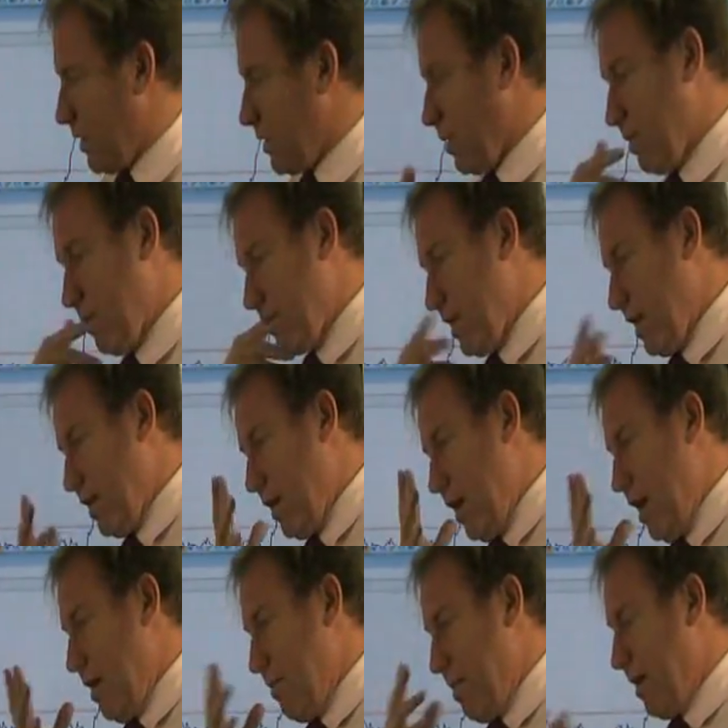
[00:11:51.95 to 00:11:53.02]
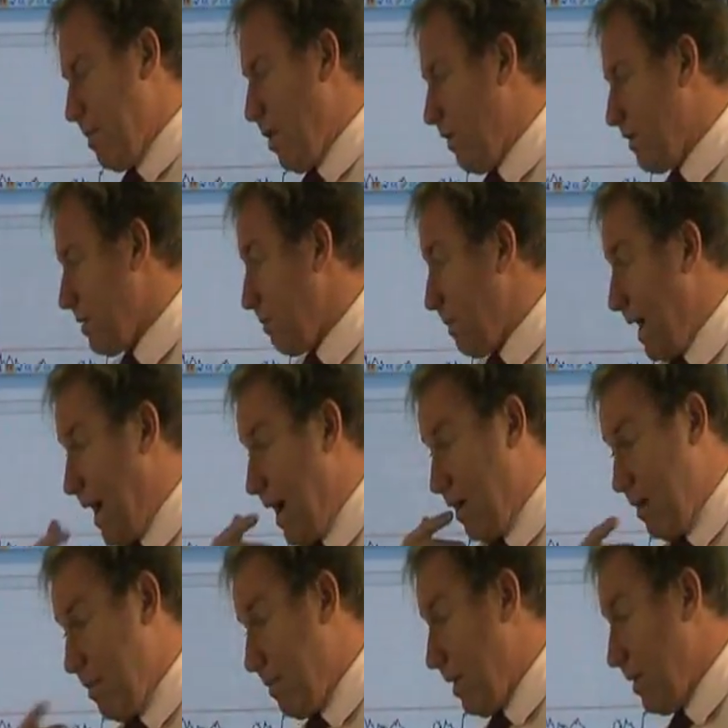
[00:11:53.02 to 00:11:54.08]
So we've seen big moves in power
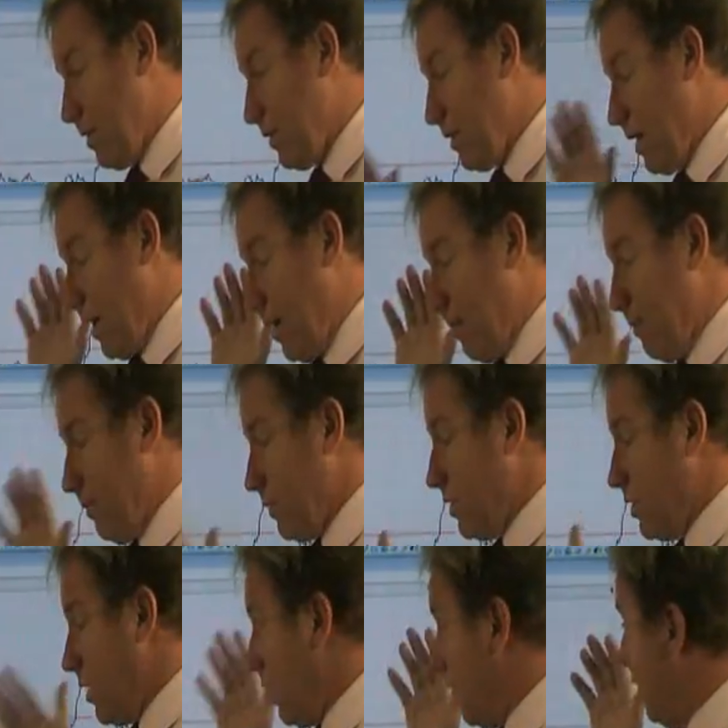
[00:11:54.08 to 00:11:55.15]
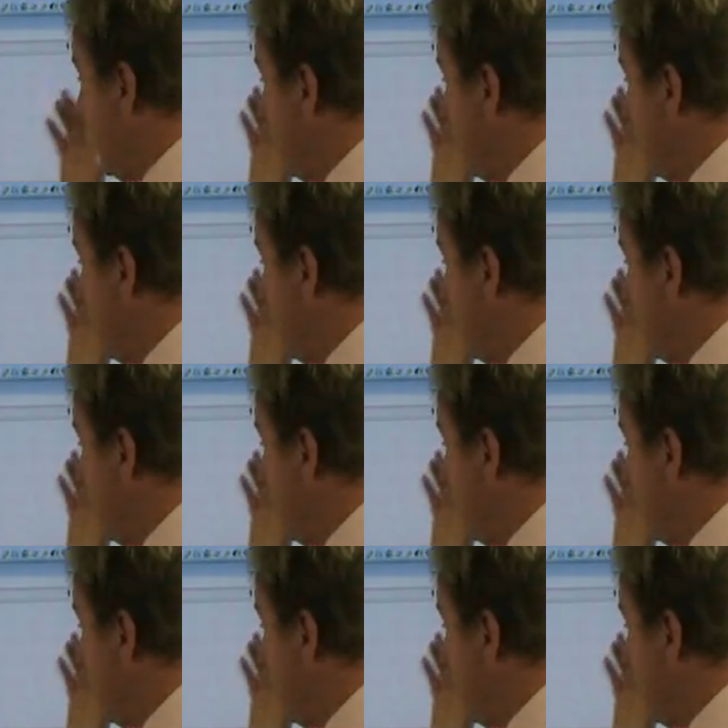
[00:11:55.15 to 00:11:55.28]
in both the